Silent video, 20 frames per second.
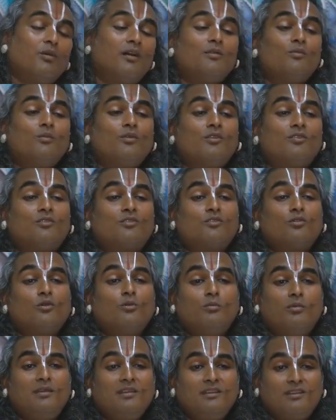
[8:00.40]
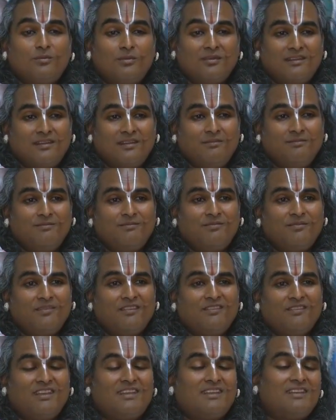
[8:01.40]
was so pleased with him
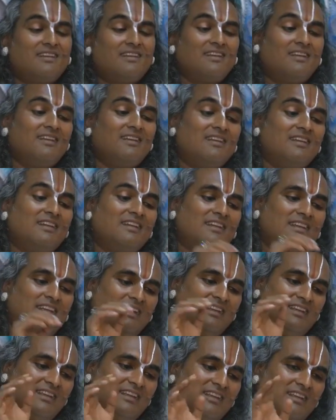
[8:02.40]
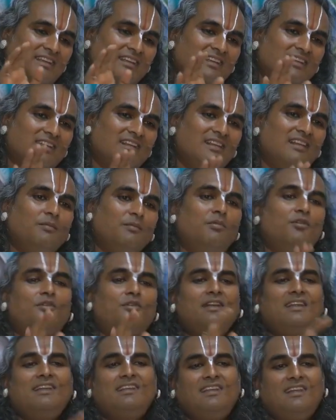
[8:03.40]
that he
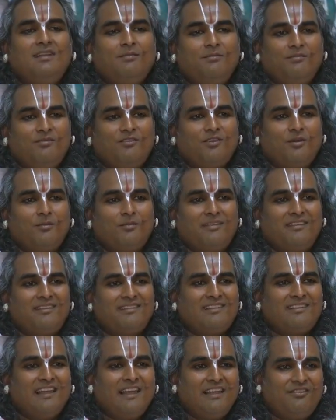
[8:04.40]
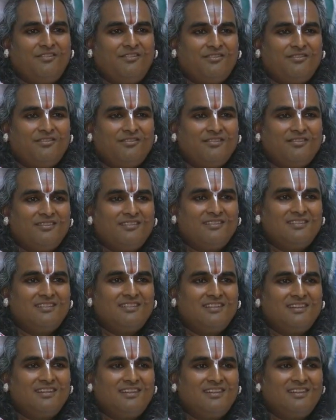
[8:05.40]
liberated him from this life.
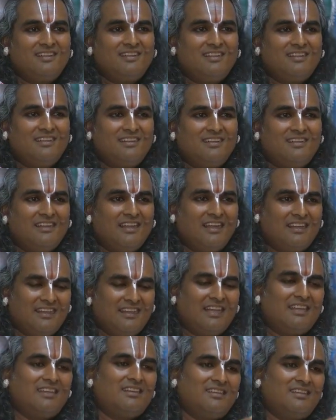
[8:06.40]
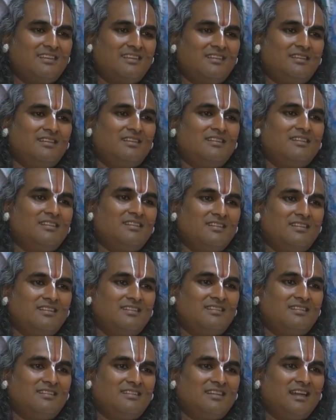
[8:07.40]
At that
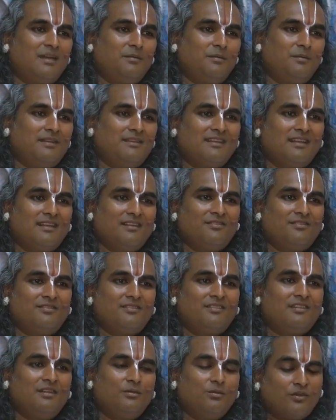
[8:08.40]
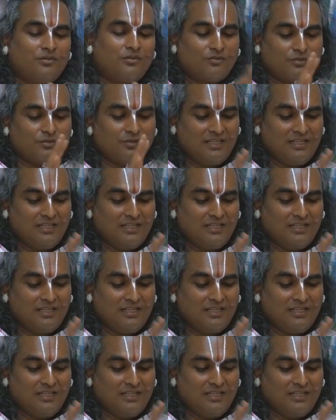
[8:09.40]
time itself, he was free.